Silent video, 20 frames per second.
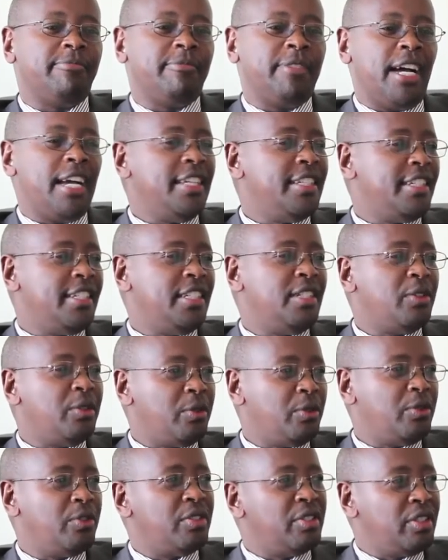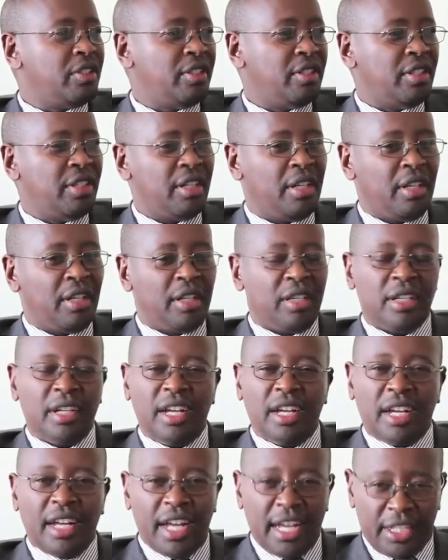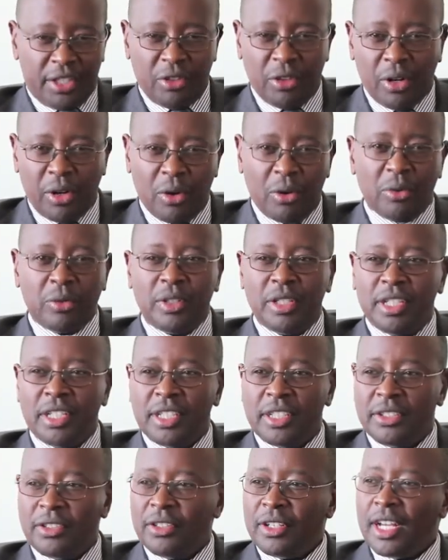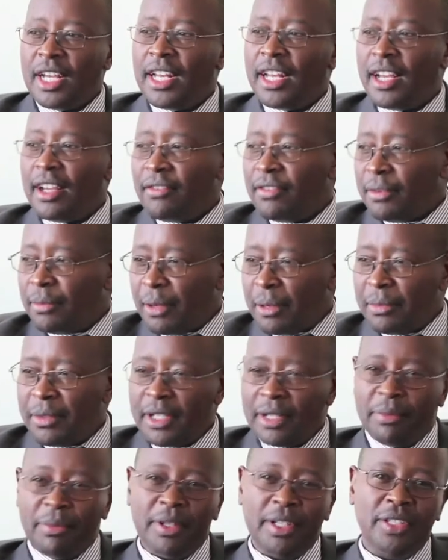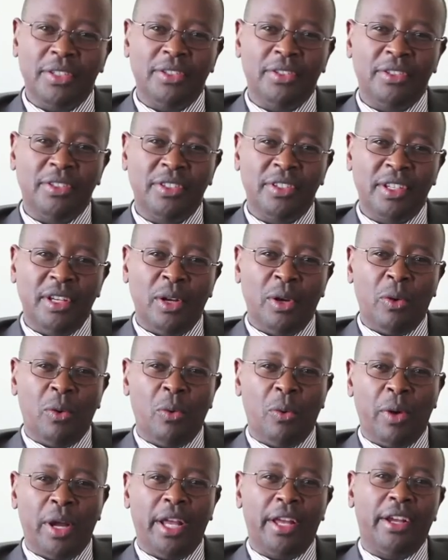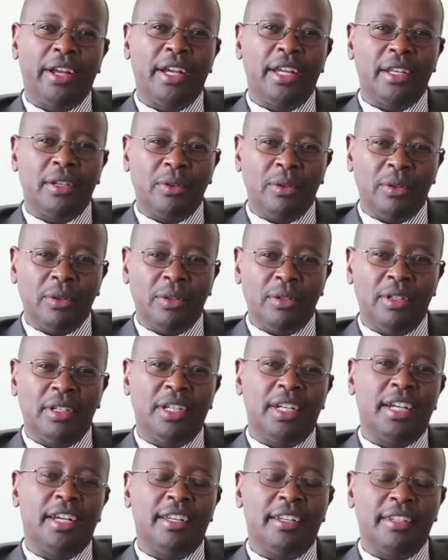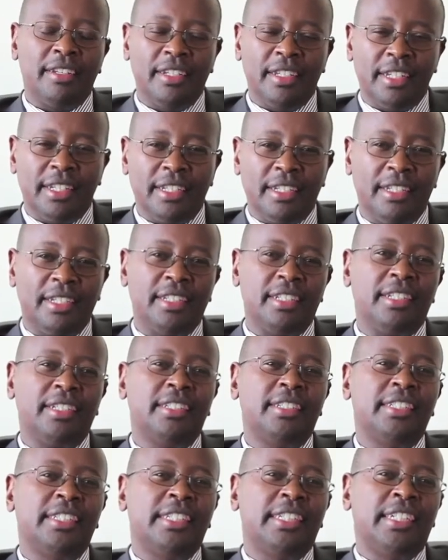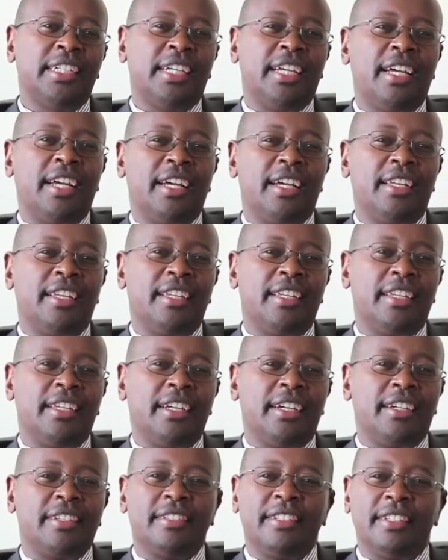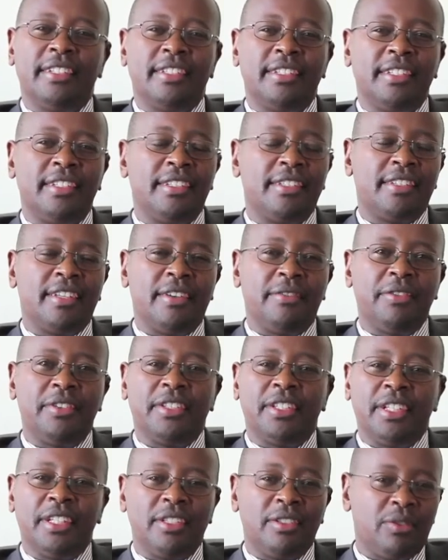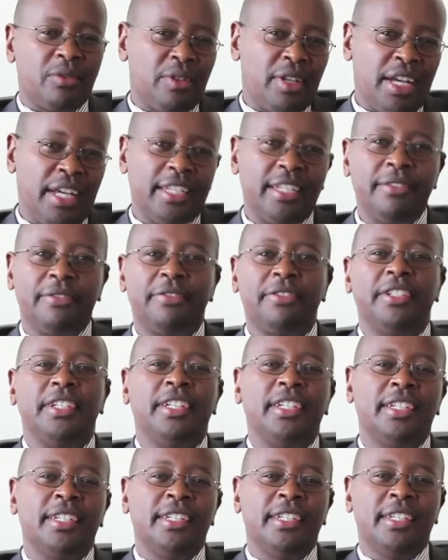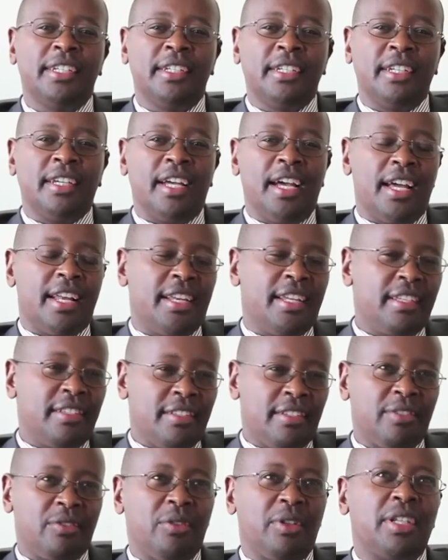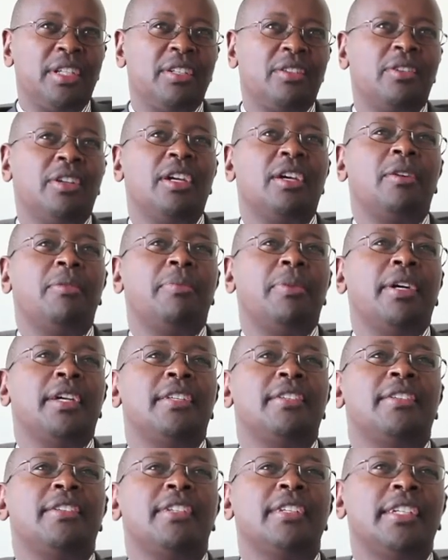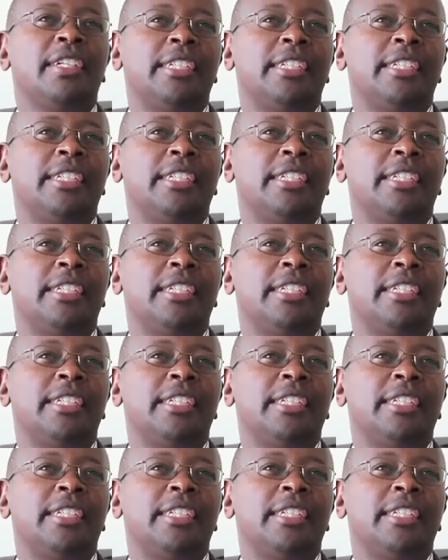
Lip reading: ICT tools at your own, you can have a public place where you can go and access these services at a fee. And this is going to help us